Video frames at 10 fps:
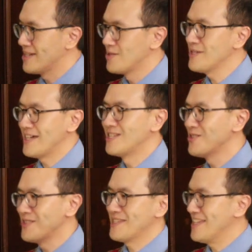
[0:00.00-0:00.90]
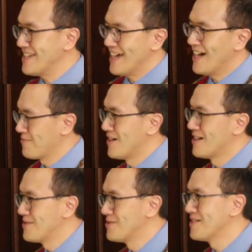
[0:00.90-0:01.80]
You can just dig out from
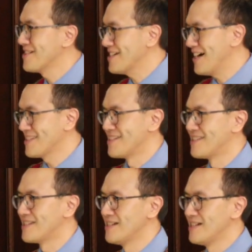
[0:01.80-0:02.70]
your garden.